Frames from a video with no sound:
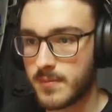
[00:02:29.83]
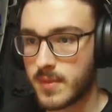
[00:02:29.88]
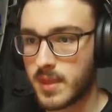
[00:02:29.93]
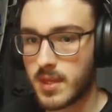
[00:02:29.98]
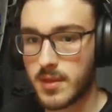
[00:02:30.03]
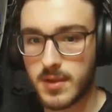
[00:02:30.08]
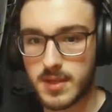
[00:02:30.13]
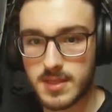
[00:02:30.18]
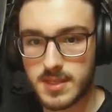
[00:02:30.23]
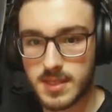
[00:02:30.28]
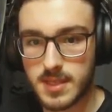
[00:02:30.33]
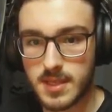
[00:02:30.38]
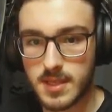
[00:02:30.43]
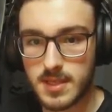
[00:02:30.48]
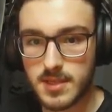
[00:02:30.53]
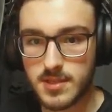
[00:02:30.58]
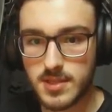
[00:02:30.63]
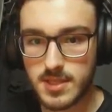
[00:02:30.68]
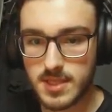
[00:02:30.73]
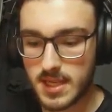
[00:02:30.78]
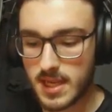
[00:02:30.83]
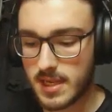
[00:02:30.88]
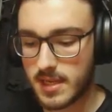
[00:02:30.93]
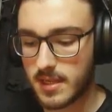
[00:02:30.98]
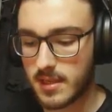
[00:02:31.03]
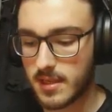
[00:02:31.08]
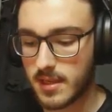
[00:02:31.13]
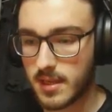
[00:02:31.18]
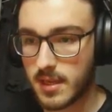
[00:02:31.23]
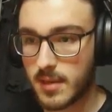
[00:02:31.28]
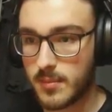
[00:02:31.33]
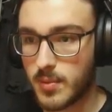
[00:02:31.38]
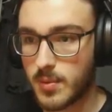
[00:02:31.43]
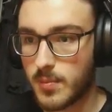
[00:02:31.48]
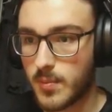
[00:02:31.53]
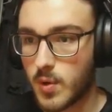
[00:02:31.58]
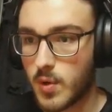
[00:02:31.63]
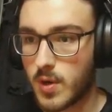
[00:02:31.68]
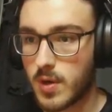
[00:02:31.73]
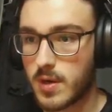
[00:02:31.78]
you can see that just adding a couple
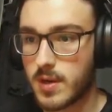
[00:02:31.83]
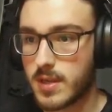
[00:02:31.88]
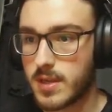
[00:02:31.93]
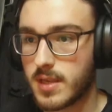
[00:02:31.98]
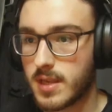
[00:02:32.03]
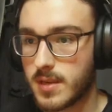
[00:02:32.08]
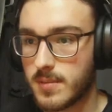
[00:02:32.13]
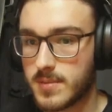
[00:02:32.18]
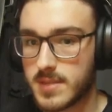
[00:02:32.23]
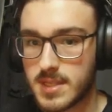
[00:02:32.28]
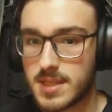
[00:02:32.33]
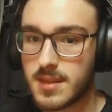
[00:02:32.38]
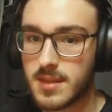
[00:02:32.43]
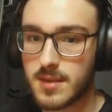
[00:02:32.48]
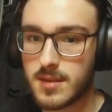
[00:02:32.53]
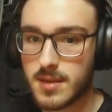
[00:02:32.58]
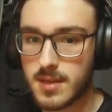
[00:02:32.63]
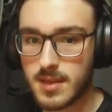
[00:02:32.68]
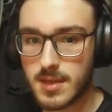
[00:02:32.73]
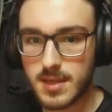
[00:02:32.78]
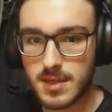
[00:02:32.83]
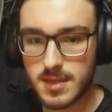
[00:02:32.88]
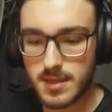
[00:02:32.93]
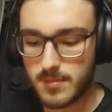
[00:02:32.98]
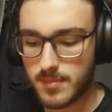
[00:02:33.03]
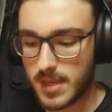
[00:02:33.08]
more EMs in the